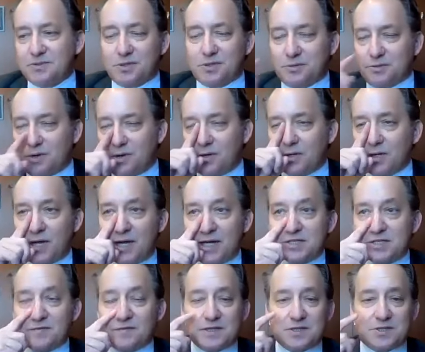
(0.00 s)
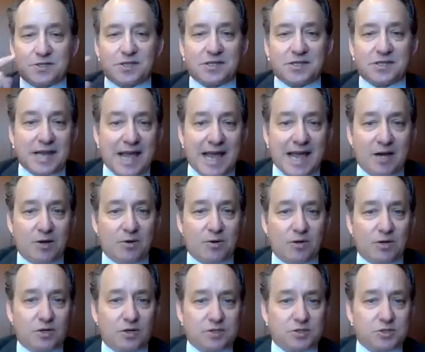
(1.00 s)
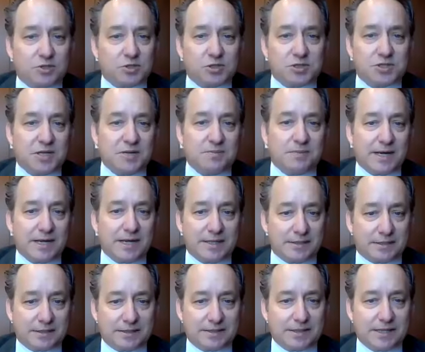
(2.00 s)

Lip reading: all kinds of things that now are just done by